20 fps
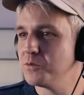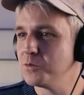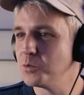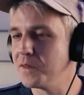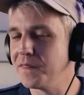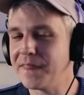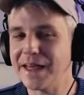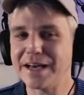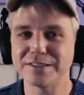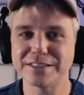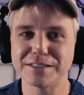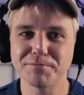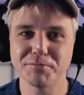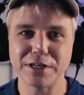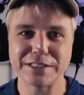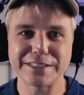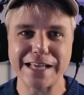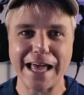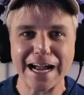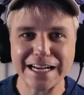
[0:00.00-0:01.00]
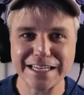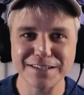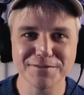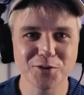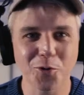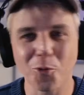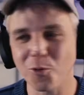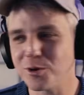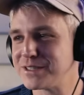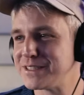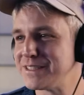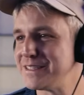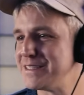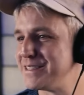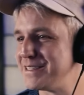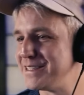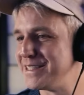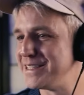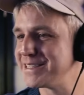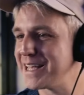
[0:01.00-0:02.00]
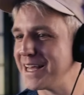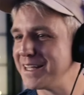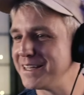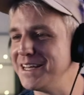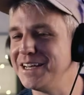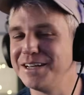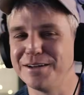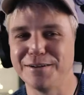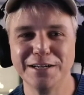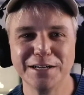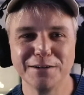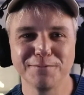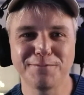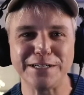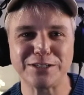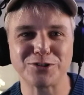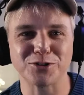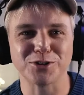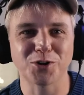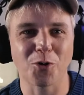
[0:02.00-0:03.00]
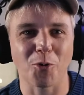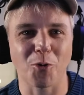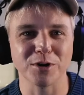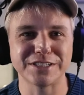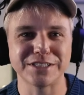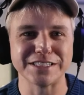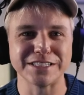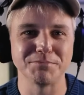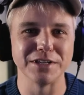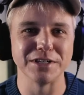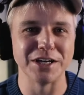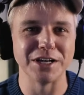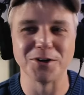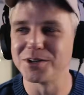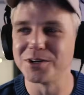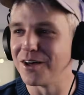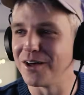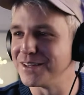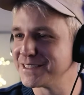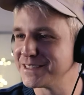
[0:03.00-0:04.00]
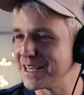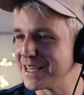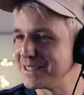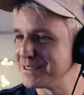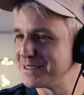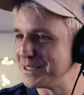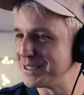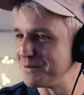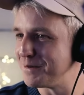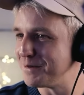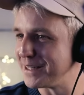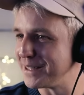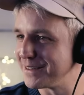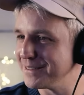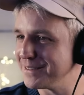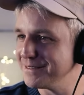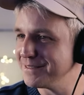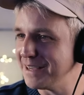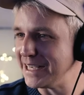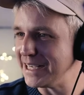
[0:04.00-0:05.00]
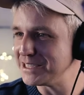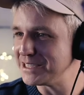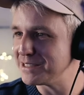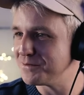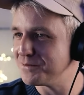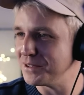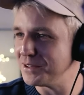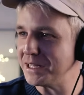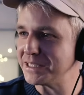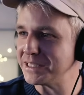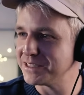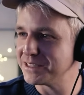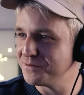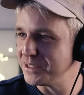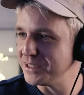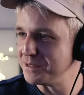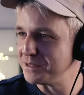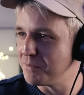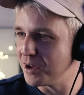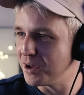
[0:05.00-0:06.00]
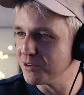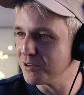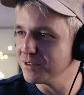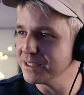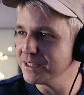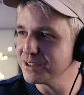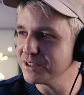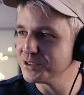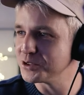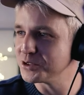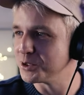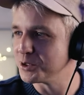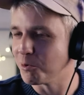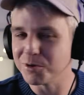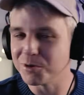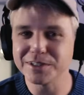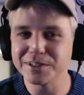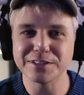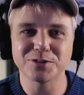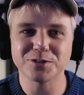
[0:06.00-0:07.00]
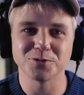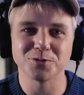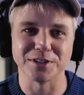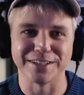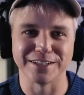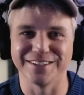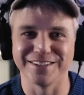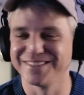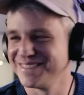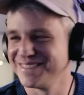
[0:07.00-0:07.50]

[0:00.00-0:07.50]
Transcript: 1,000 plus active courses, and it's got featured courses below and all this kind of stuff, like ancient philosophy, modern literature, world history.